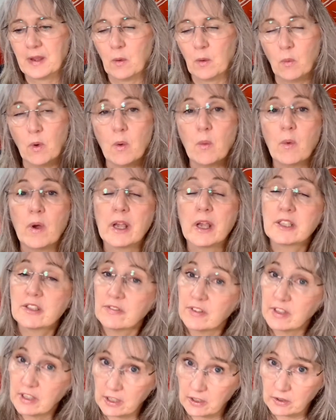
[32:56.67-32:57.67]
what works
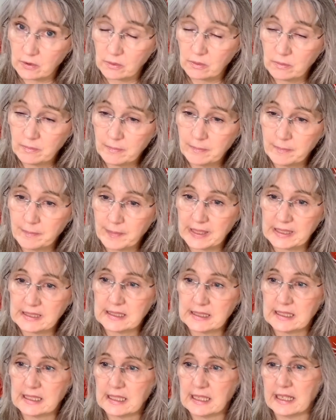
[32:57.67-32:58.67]
for you,
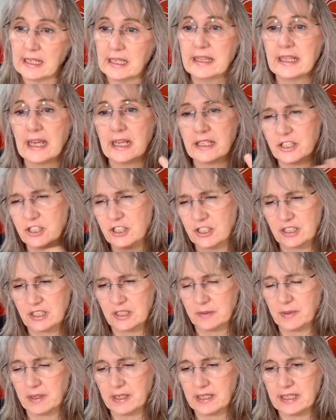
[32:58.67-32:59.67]
basically. That's just
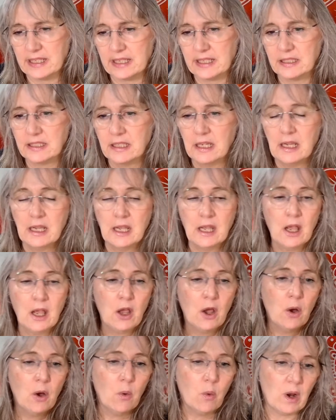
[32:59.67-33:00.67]
some ideas.
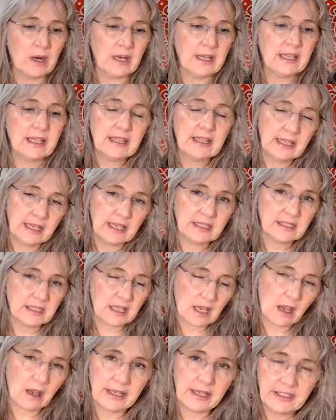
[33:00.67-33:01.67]
One of the things
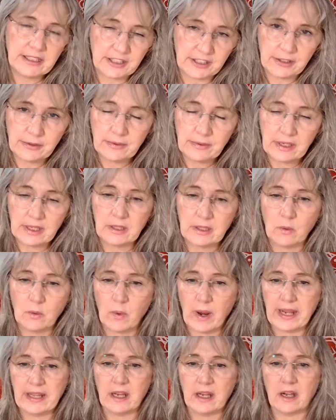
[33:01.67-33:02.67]
that I do and the
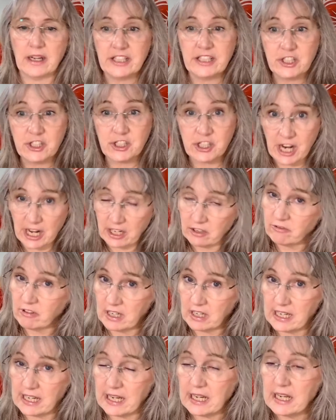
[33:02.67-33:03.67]
way that I
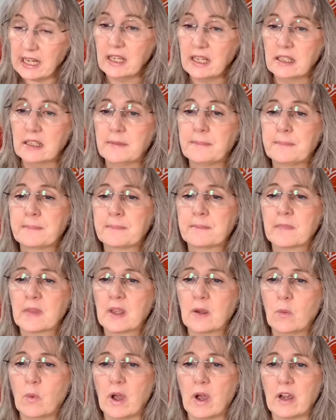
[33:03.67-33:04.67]
generally
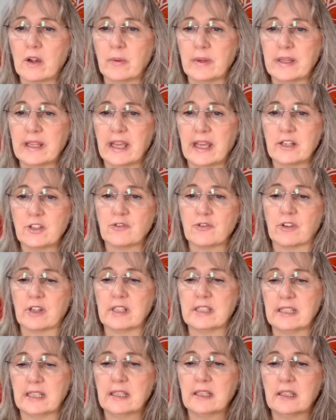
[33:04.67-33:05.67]
work with hedge
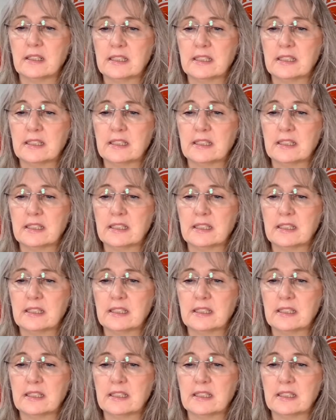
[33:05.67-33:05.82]
riding